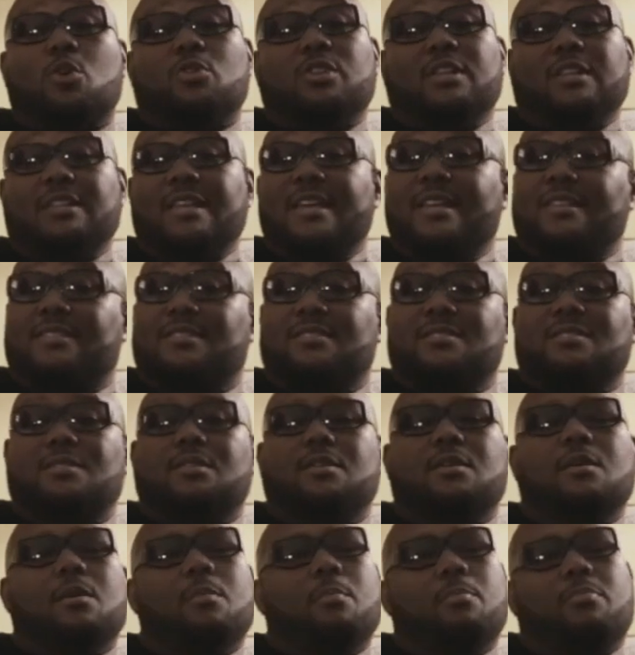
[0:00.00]
on the list,
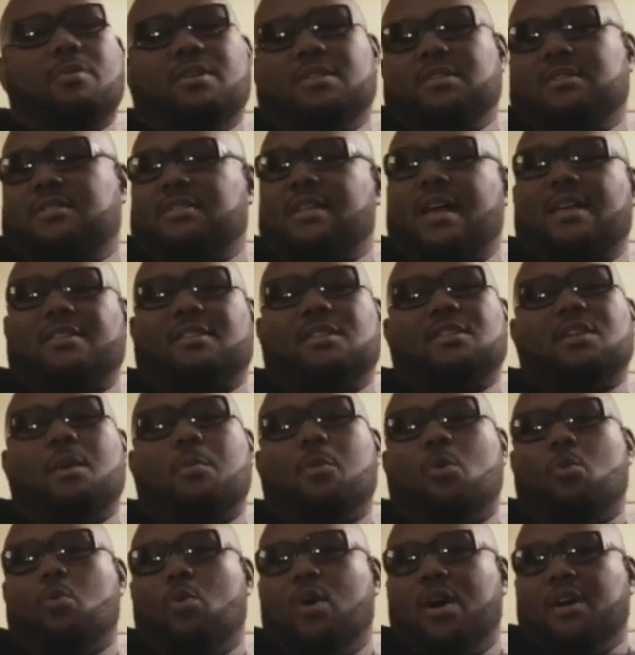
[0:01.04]
but it's not the
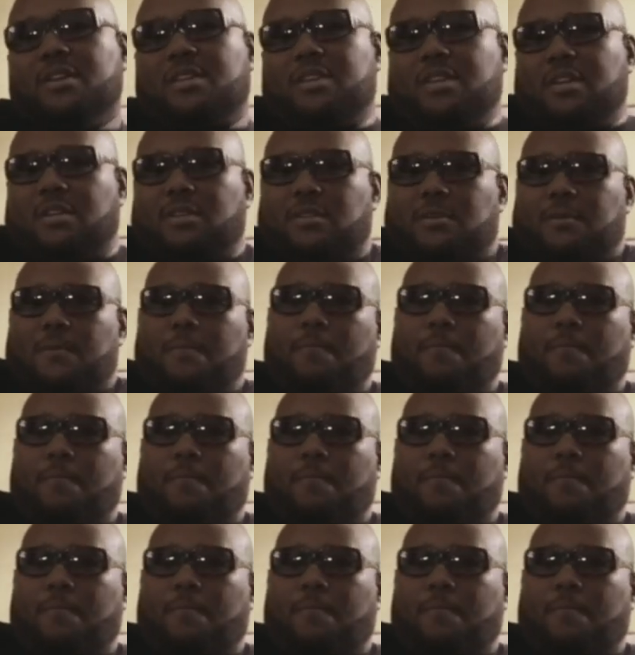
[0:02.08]
number one killer.